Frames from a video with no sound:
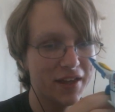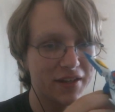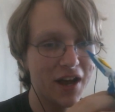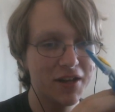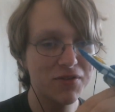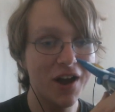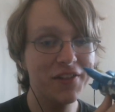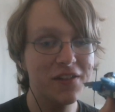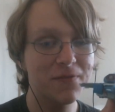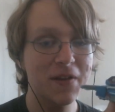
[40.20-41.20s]
Now, you
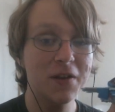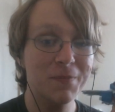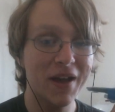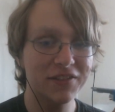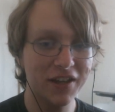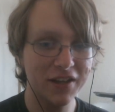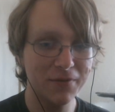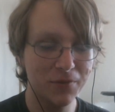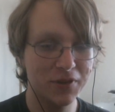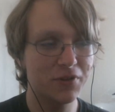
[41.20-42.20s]
got this figure by signing
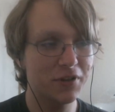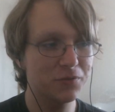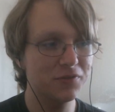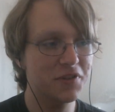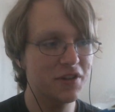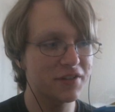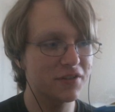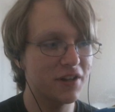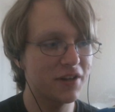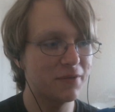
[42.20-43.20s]
up for the Transformers Collector
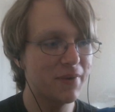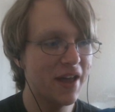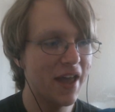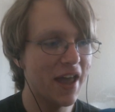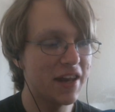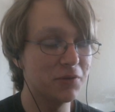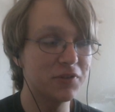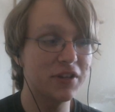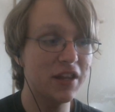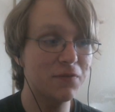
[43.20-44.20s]
Club, and he
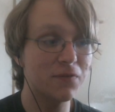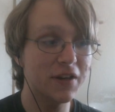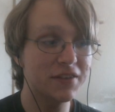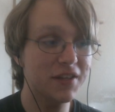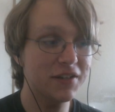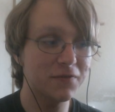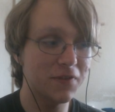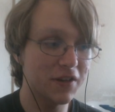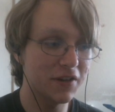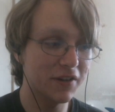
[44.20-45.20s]
was the free incentive
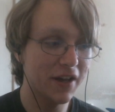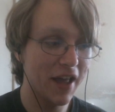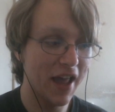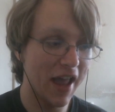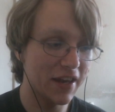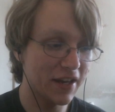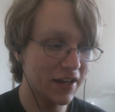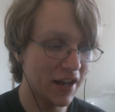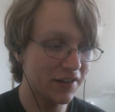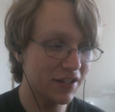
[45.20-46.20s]
figure, and I
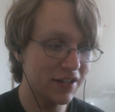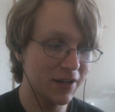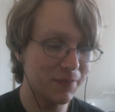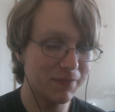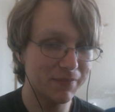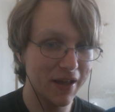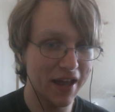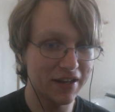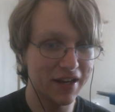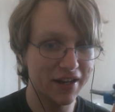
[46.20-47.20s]
kind of signed up,
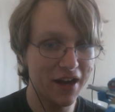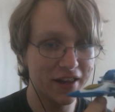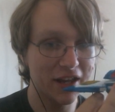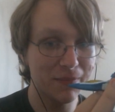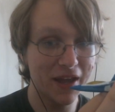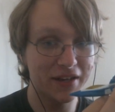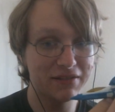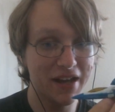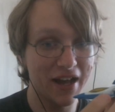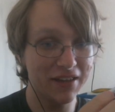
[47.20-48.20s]
and I got him,
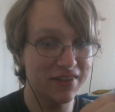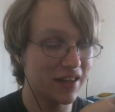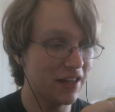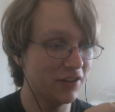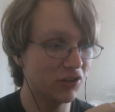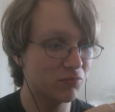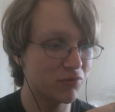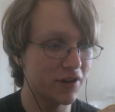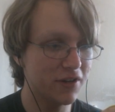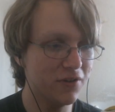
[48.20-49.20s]
and I think he looks
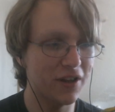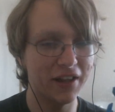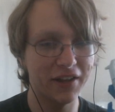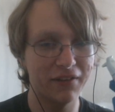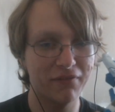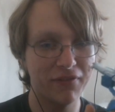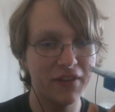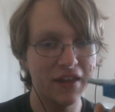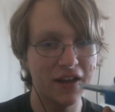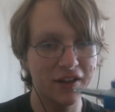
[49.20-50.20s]
pretty cool. I love
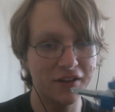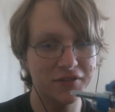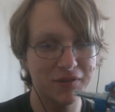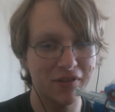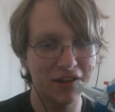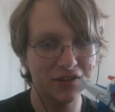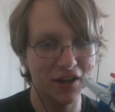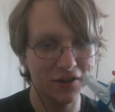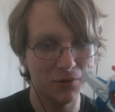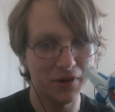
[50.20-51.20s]
the color scheme that he's
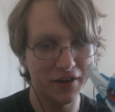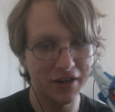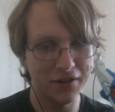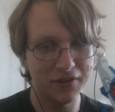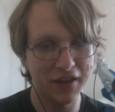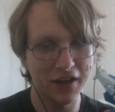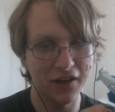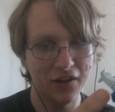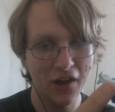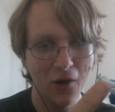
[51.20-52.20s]
got going on here,
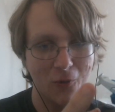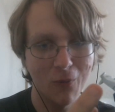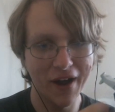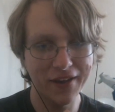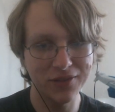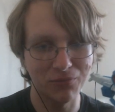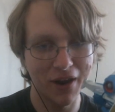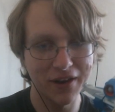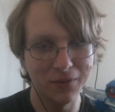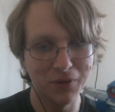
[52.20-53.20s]
the white, the
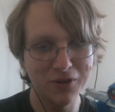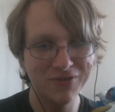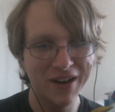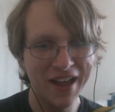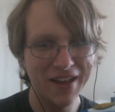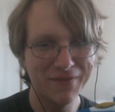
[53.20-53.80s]
red, the blue,